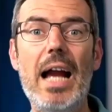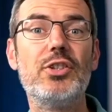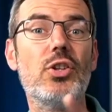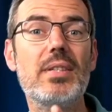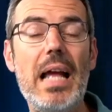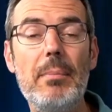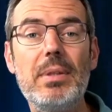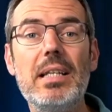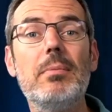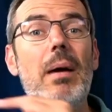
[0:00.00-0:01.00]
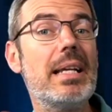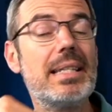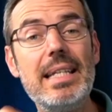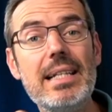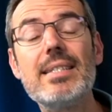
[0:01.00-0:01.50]
I just updated my
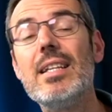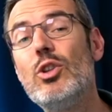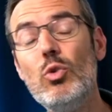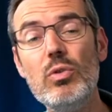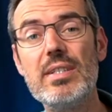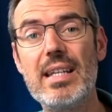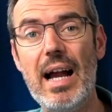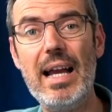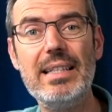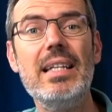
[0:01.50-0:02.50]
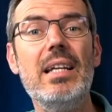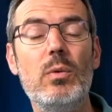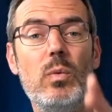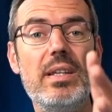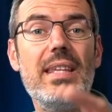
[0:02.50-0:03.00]
skills and tools guide
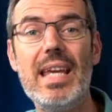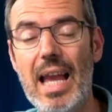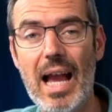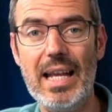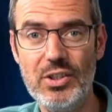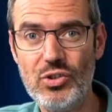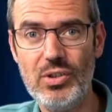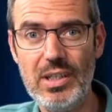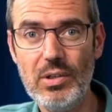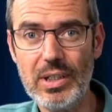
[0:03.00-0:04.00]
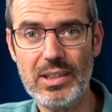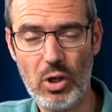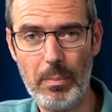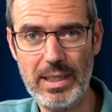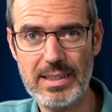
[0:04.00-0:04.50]
with AI engineering
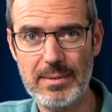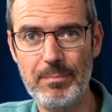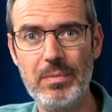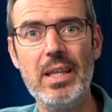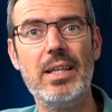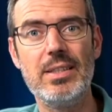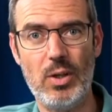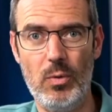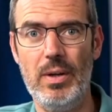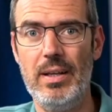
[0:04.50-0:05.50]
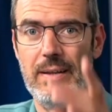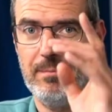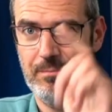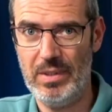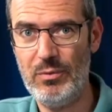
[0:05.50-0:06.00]
topics. So
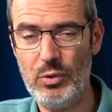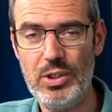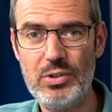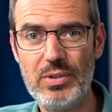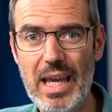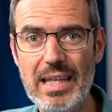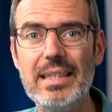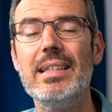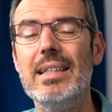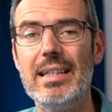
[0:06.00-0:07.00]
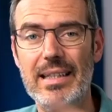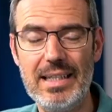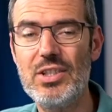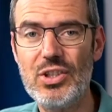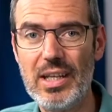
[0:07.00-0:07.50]
if you're into that,
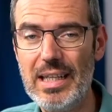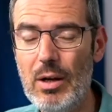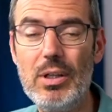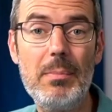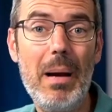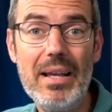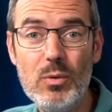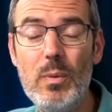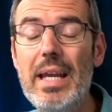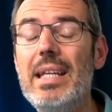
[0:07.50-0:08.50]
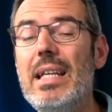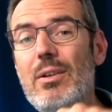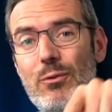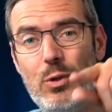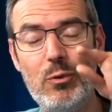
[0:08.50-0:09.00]
let's check it out. And by the way,
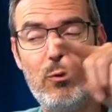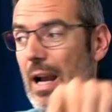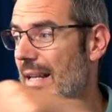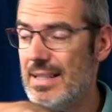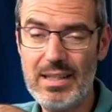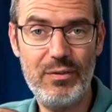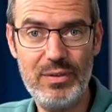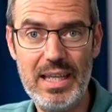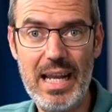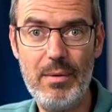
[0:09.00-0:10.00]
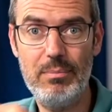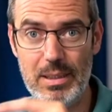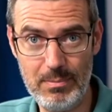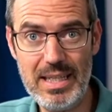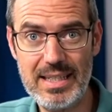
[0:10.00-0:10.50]
if you find stuff that I've
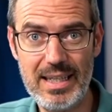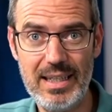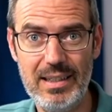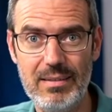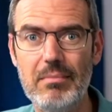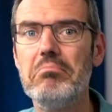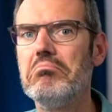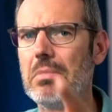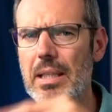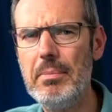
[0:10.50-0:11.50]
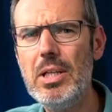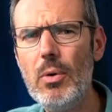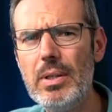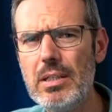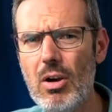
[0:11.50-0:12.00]
been missing, let me
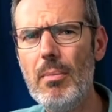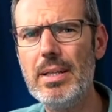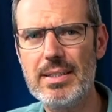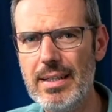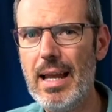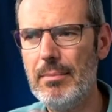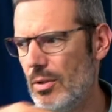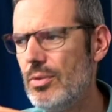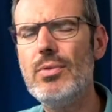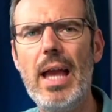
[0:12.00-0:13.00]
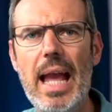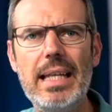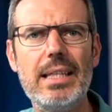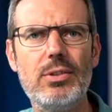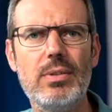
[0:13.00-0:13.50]
know in the comments and I'm going to add
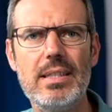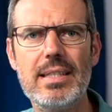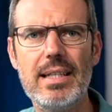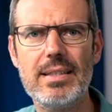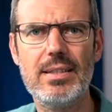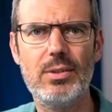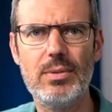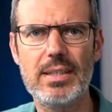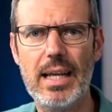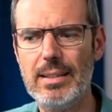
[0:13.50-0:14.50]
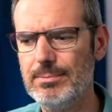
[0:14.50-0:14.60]
it to the skills and tools guide.